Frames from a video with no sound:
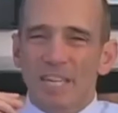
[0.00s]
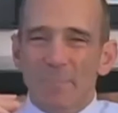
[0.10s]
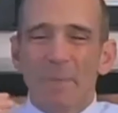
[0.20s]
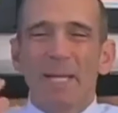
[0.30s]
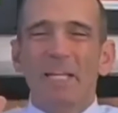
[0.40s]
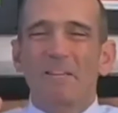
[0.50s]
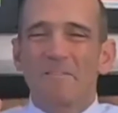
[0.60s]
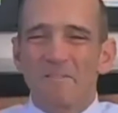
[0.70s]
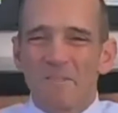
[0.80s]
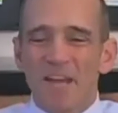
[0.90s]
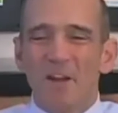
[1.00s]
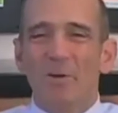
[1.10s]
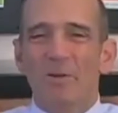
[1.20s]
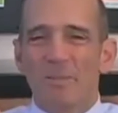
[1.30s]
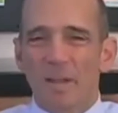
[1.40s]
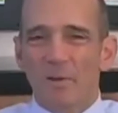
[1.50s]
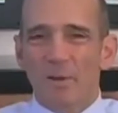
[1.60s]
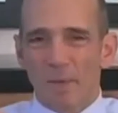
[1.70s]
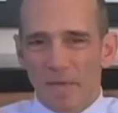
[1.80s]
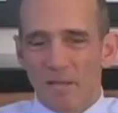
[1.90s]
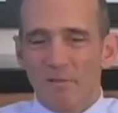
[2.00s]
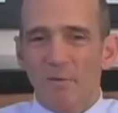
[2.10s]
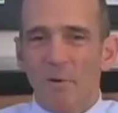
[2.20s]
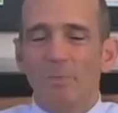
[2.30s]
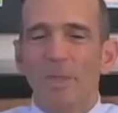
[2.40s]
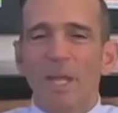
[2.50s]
typically very, very painful.